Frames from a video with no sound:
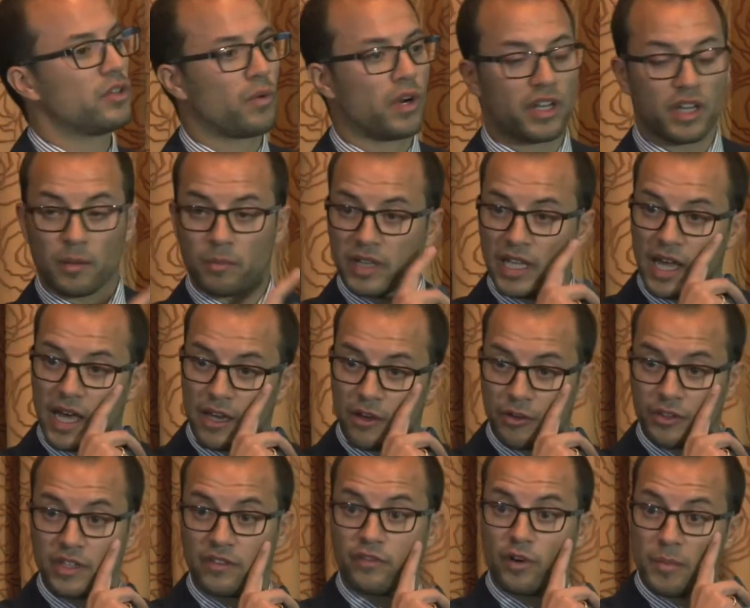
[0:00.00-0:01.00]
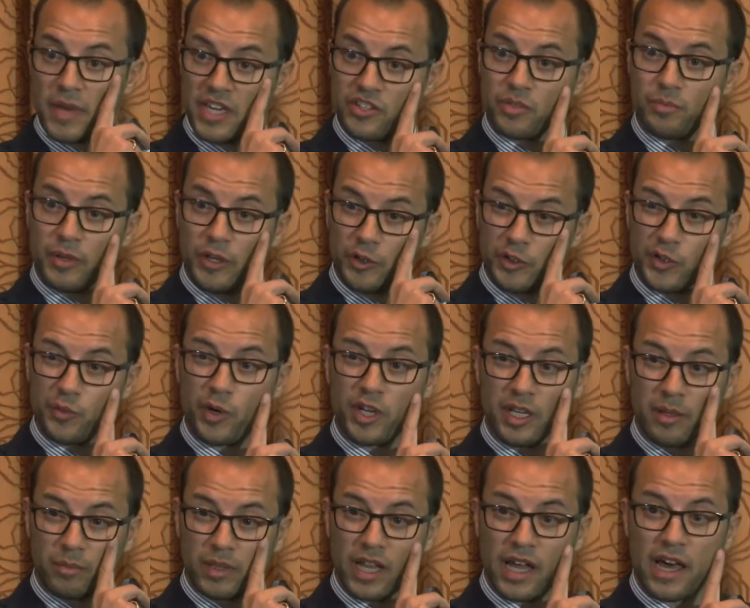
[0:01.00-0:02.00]
you want to apply or the formation period you want
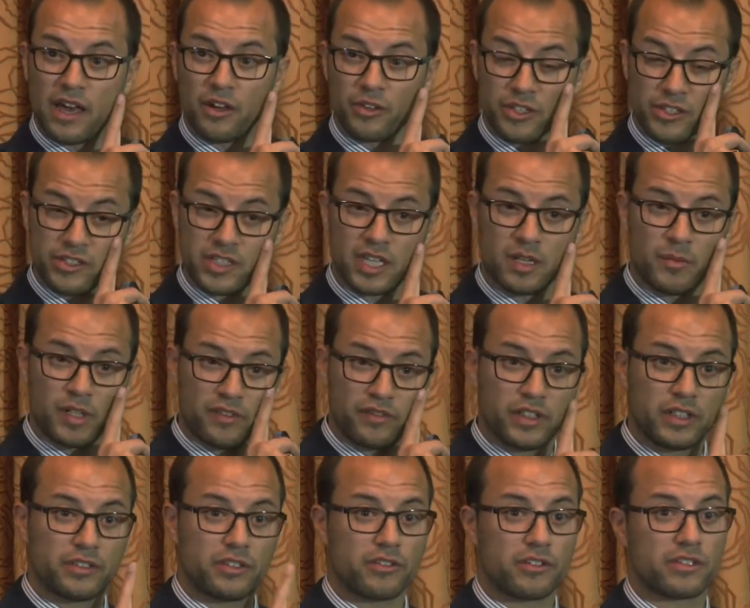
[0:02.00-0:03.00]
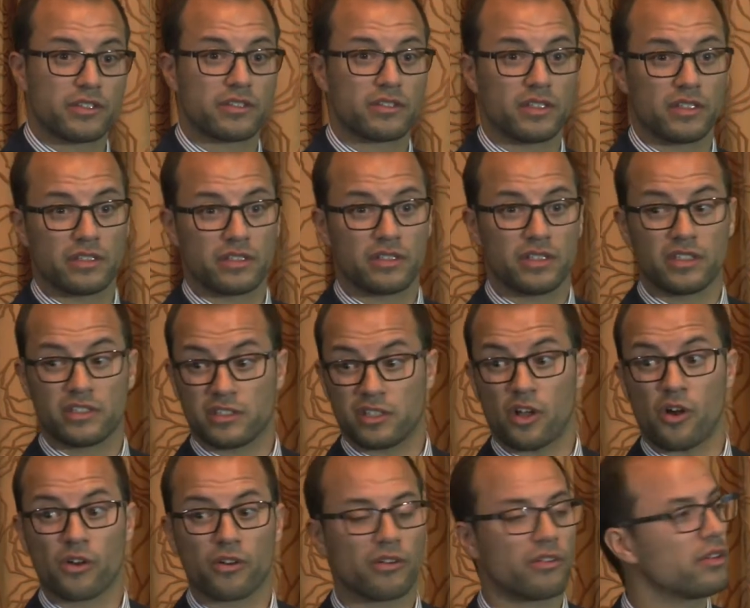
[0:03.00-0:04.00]
to apply on your sentiment filter is
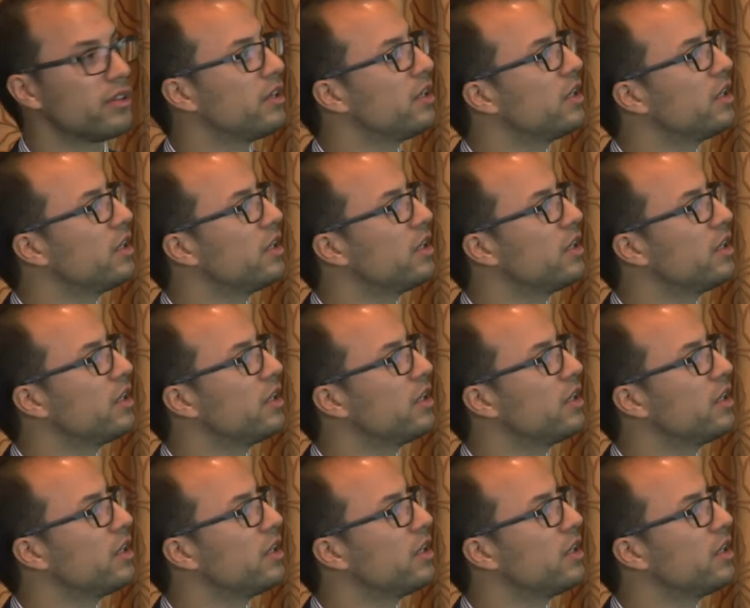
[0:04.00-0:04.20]
longer.